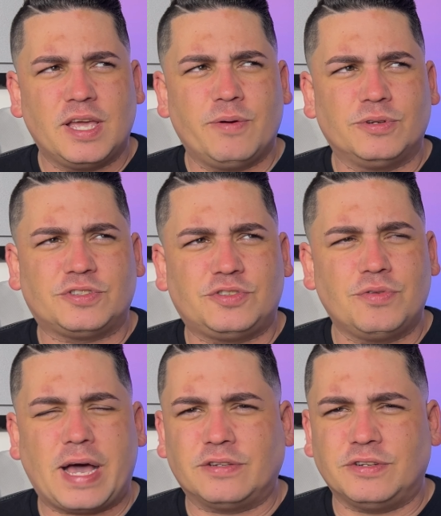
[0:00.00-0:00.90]
was
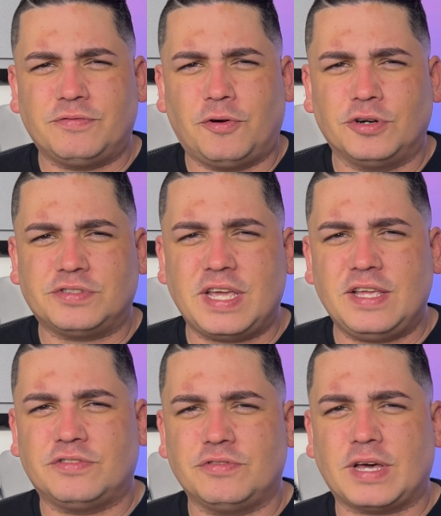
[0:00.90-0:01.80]

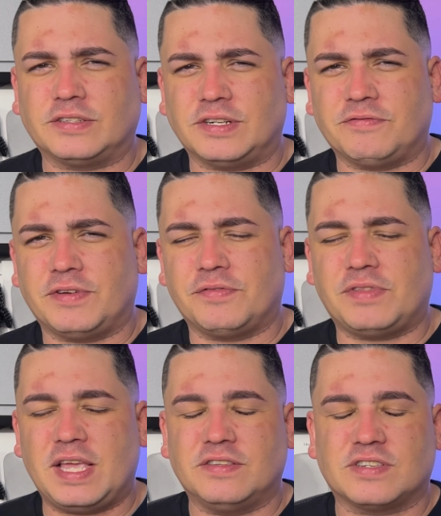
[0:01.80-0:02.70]
2014,
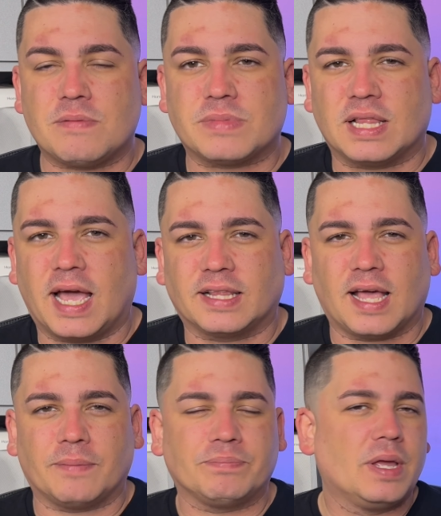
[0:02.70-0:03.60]
2015, something like
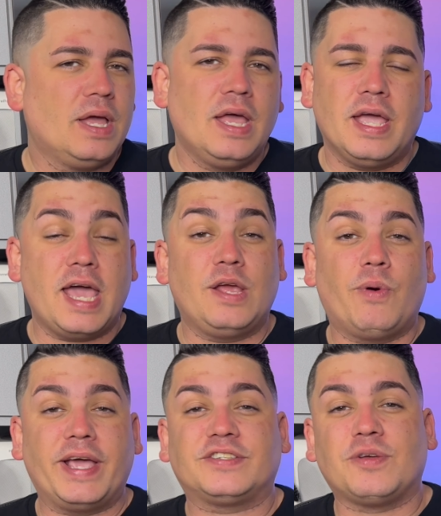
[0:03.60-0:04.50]
that.
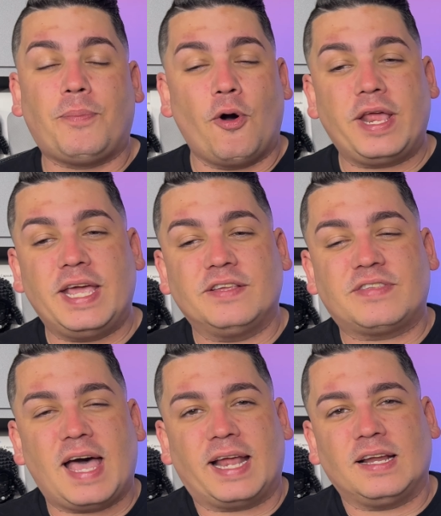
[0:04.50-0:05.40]
Anyways, the point is
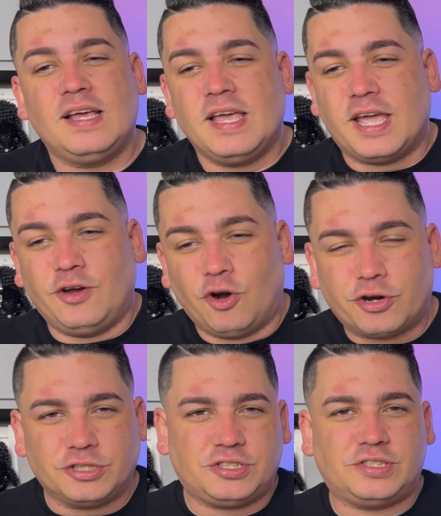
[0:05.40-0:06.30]
that in
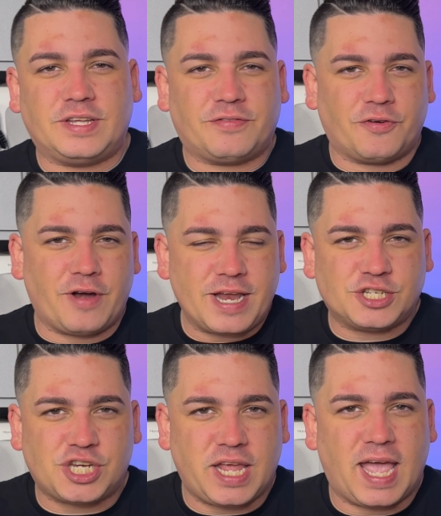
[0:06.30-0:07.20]
order to
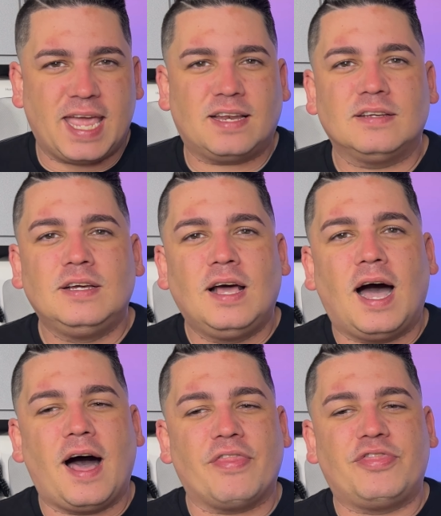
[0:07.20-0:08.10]
differentiate
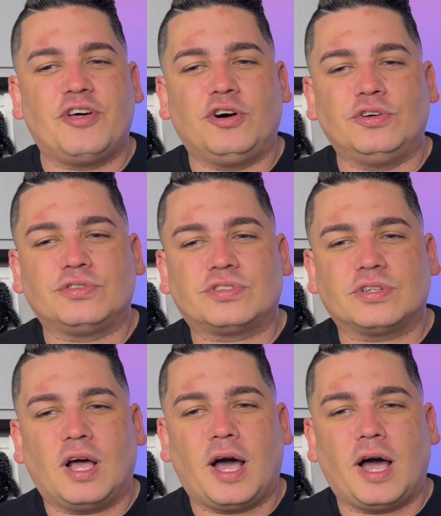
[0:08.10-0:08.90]
those